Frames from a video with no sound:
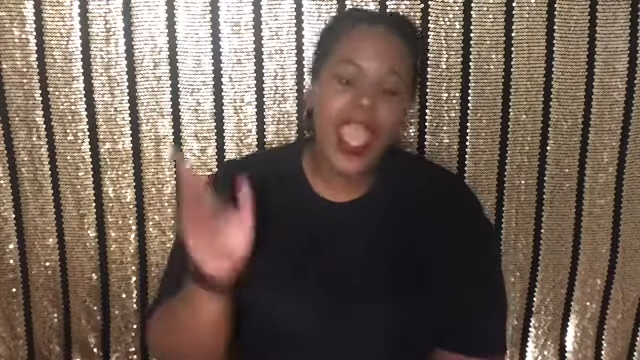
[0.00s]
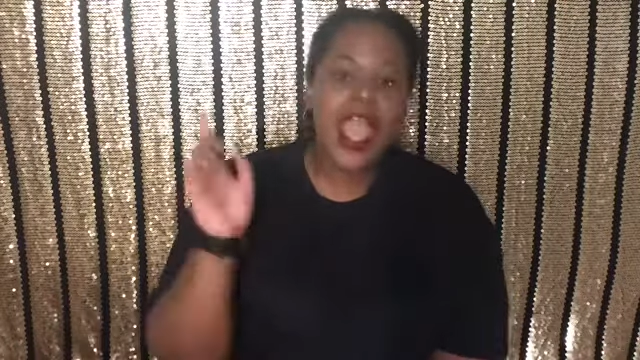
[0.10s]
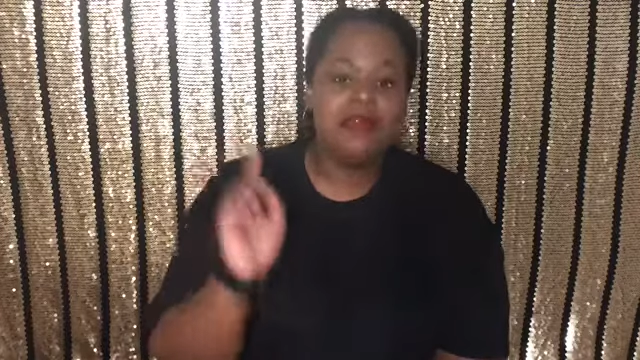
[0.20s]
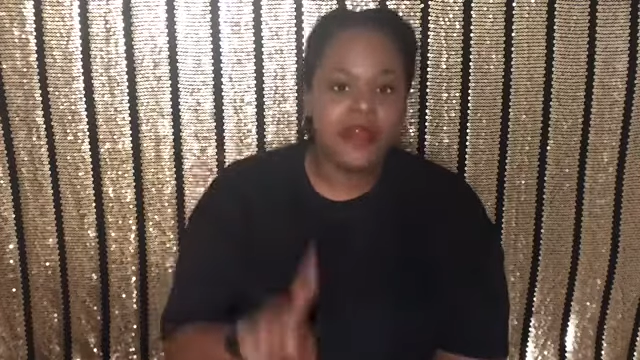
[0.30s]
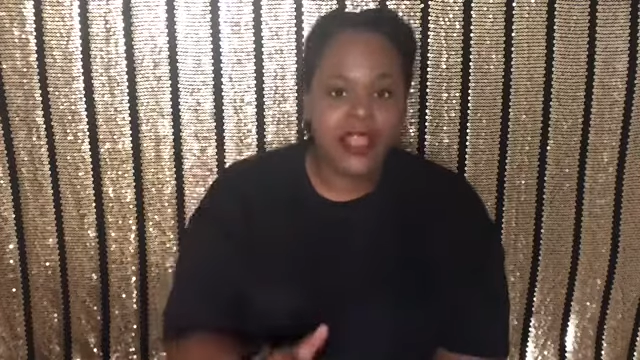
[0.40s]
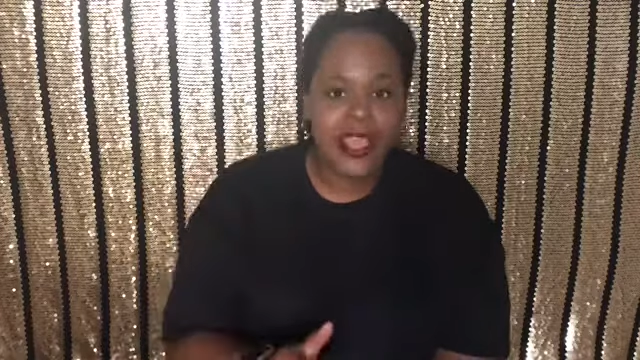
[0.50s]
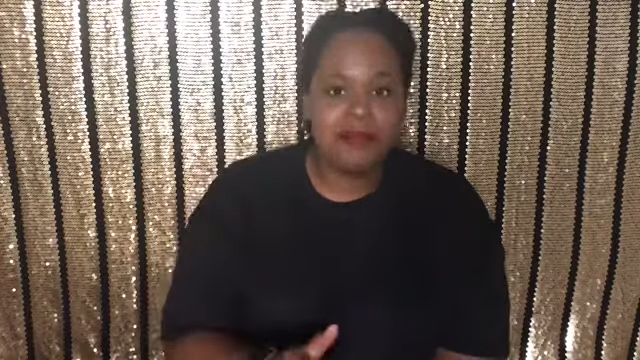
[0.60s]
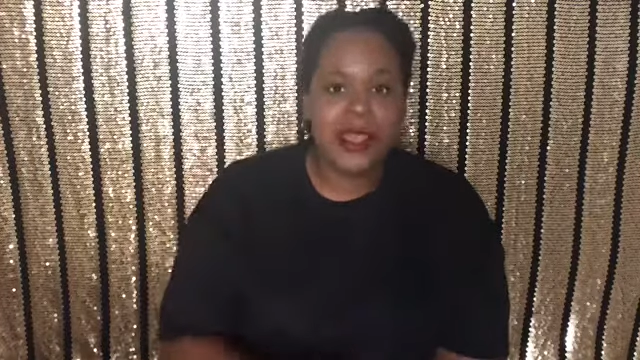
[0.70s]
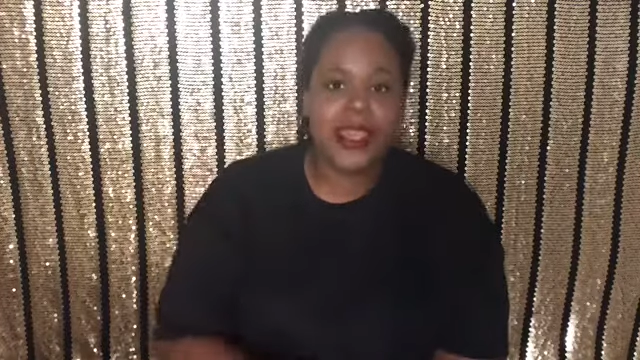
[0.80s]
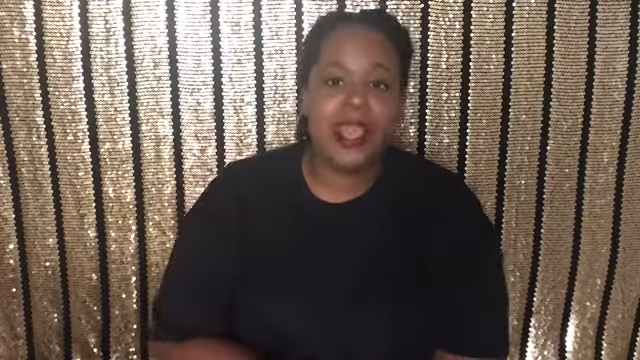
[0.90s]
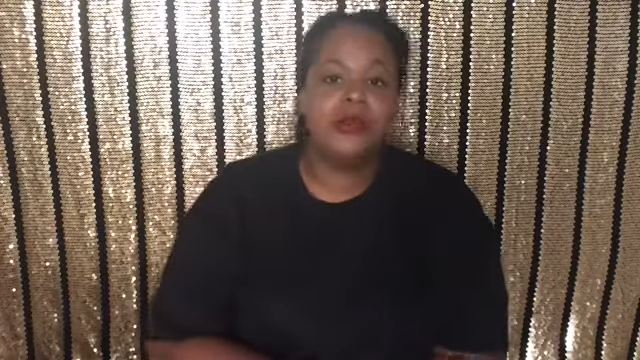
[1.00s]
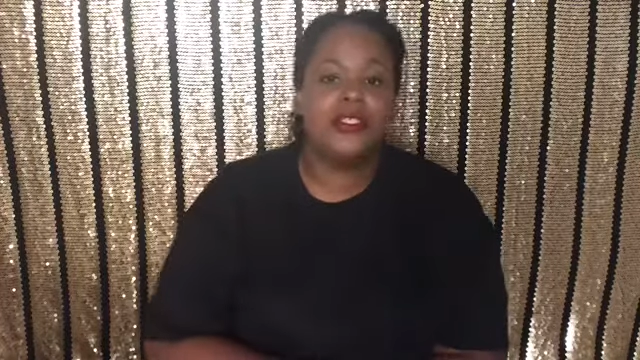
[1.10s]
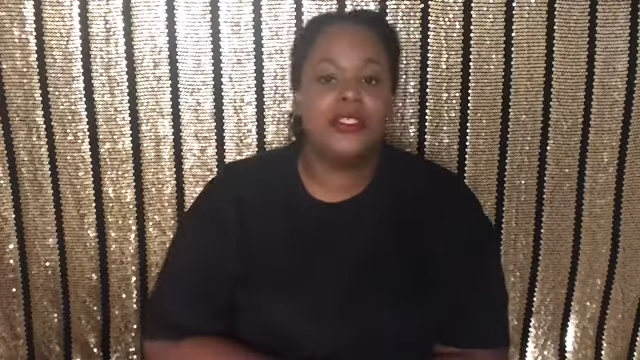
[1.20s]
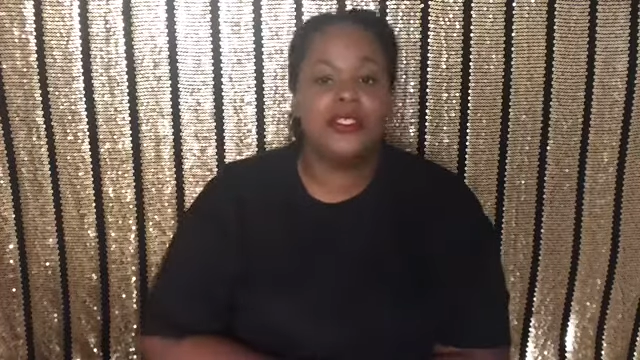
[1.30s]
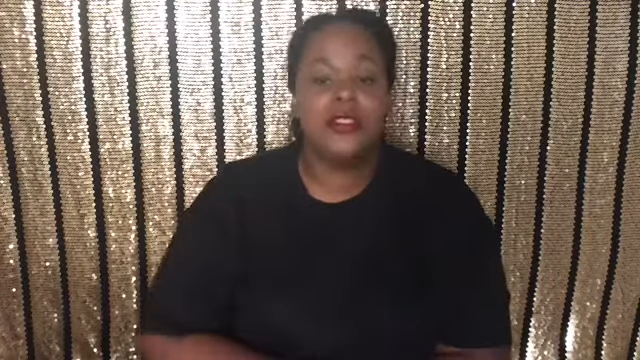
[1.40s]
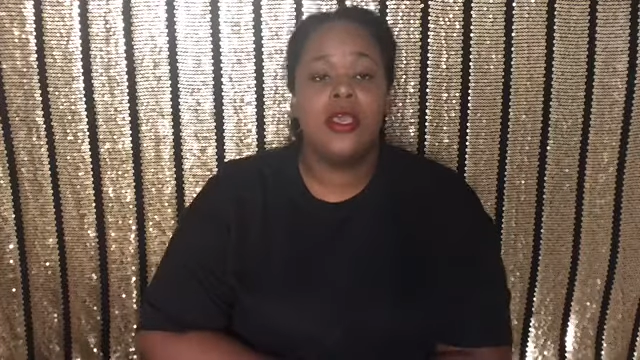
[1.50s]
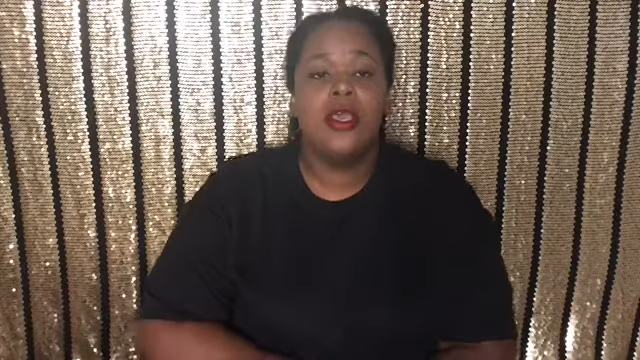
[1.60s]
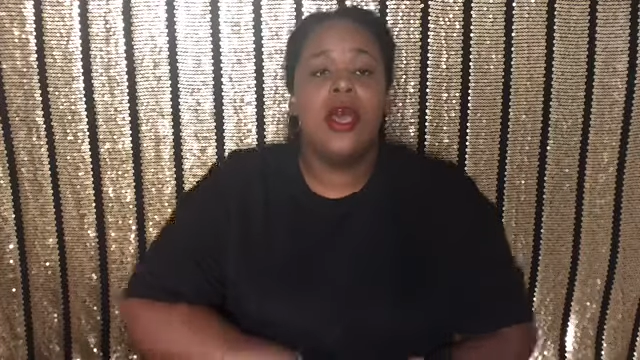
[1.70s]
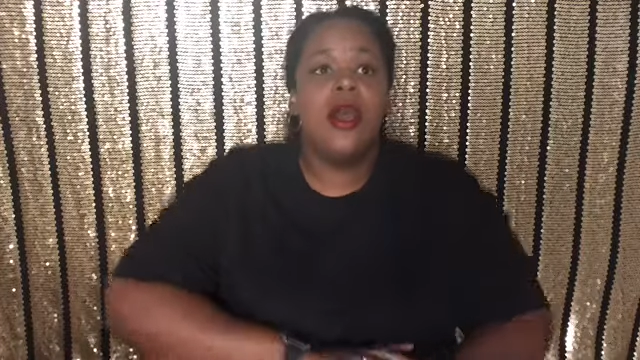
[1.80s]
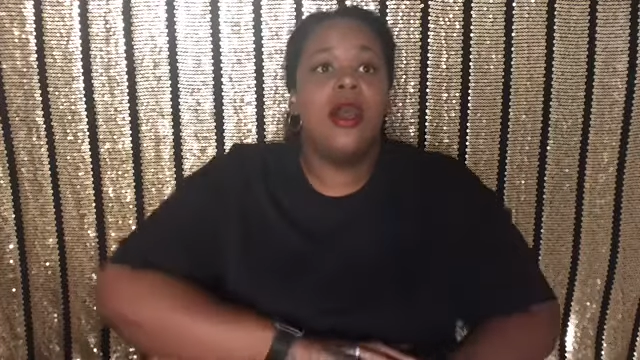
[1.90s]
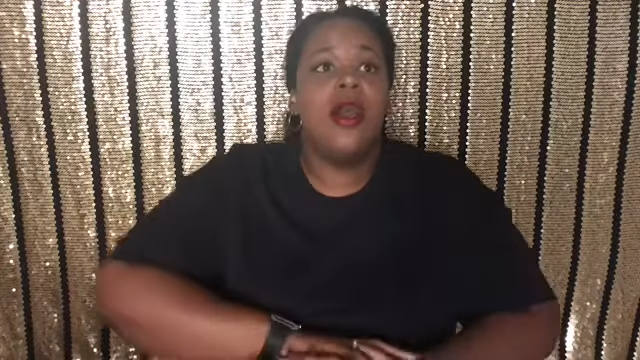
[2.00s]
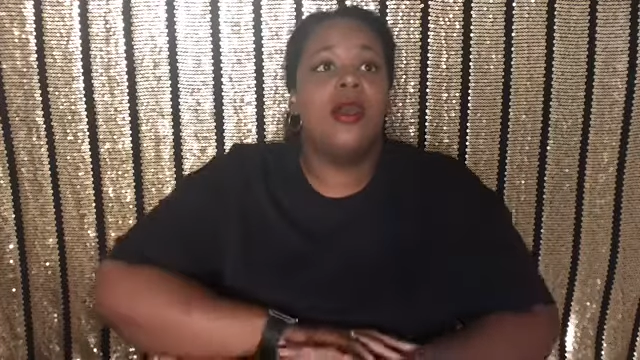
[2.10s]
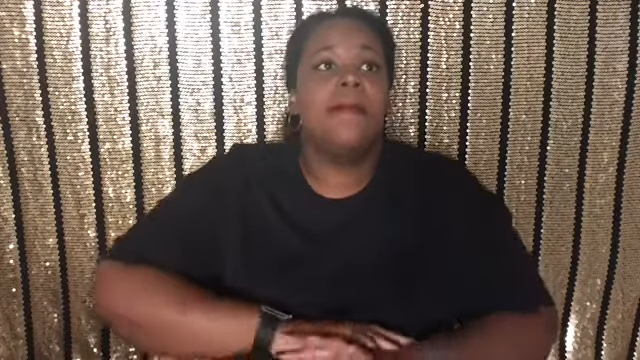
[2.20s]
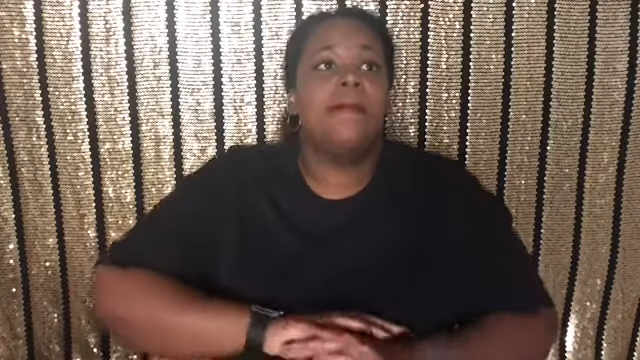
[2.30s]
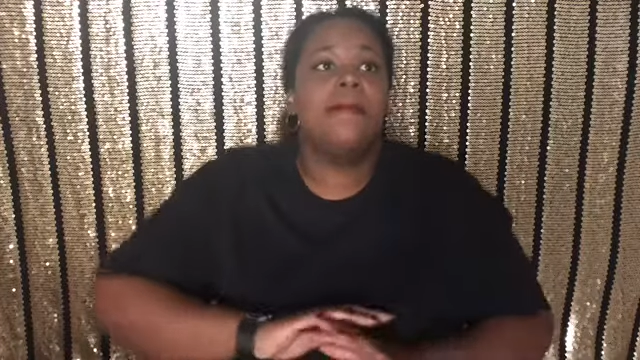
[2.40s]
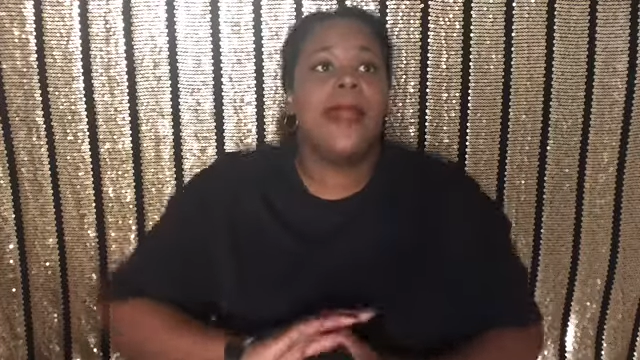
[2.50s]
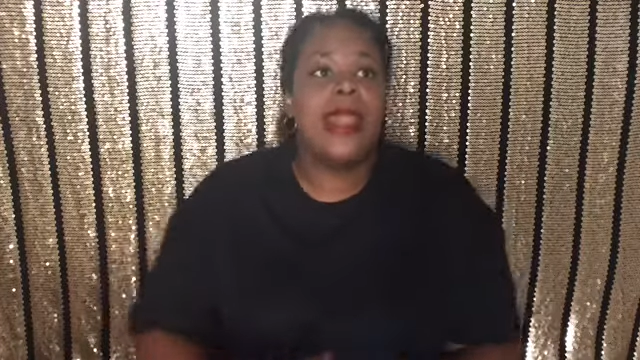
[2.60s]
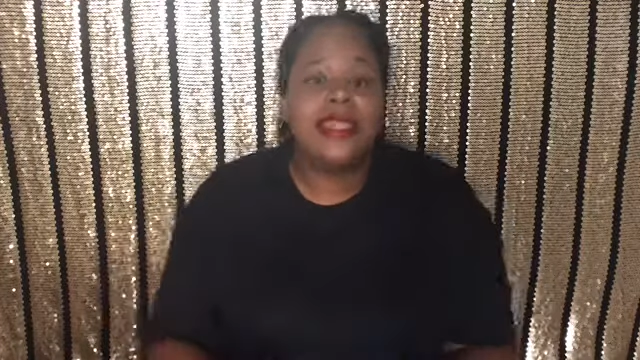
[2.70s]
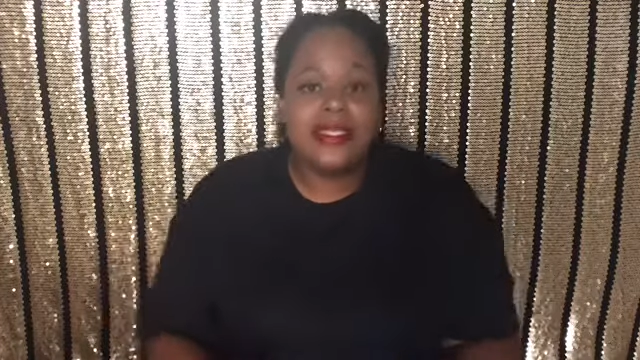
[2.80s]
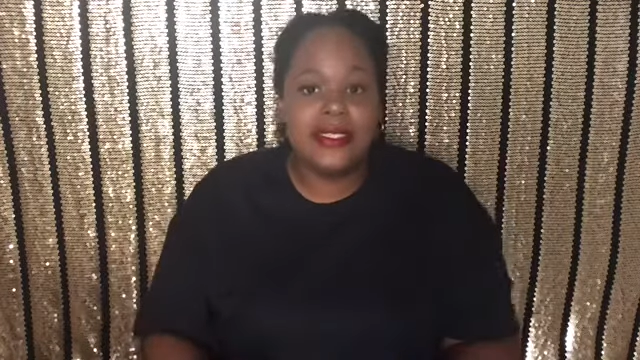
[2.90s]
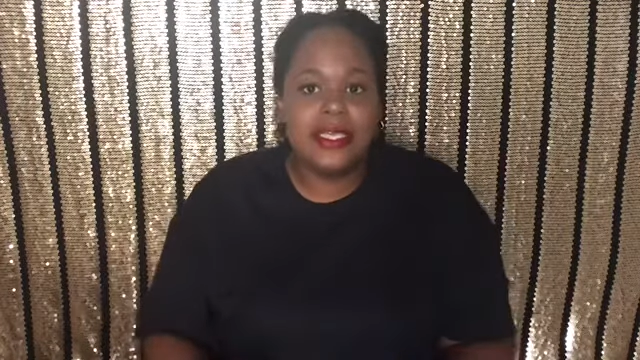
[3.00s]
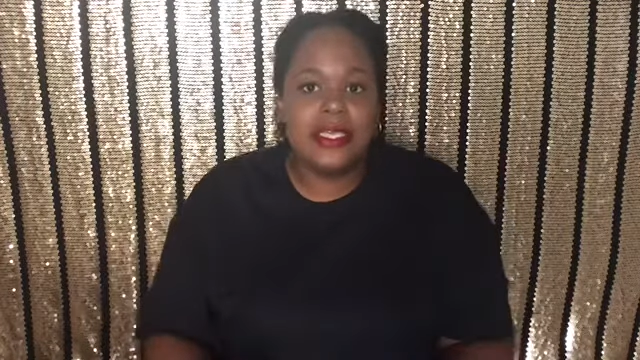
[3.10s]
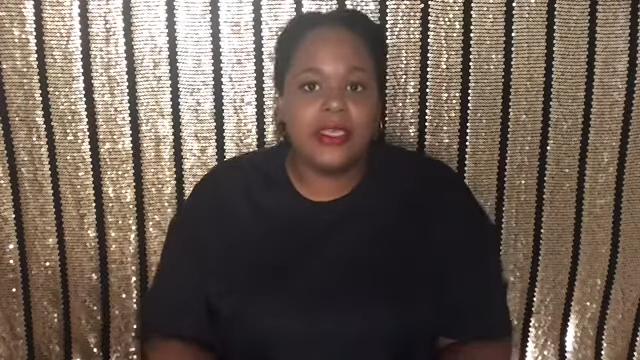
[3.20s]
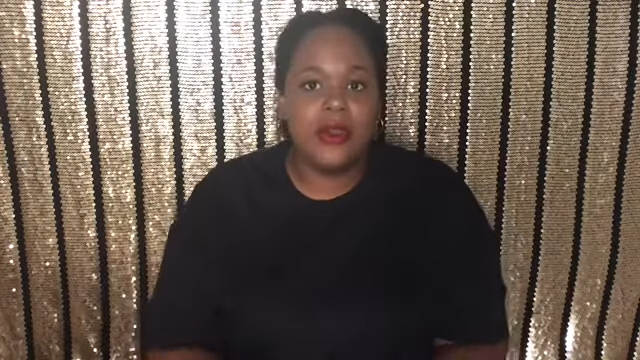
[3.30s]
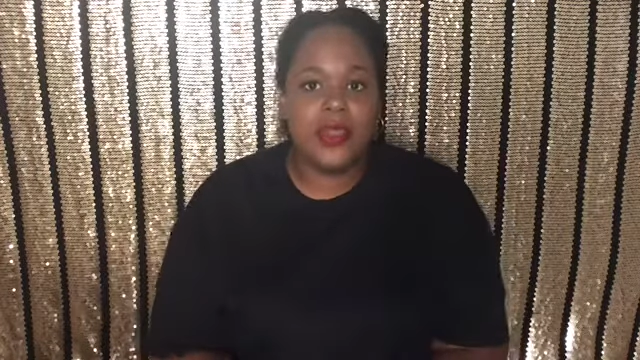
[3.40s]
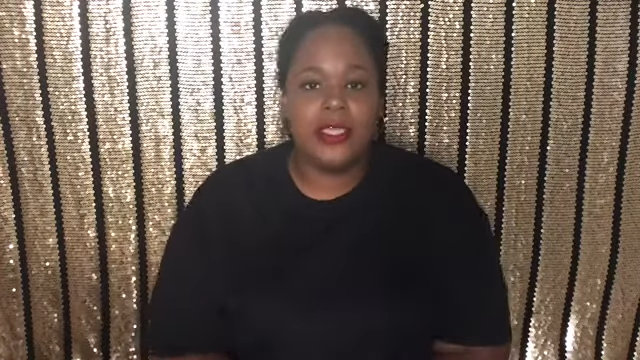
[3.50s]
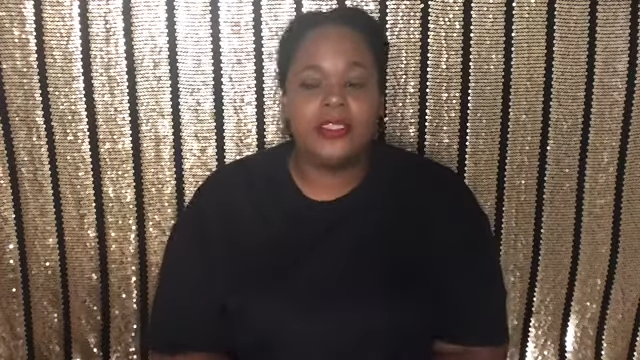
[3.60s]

After I came back, I went to this amazing, okay,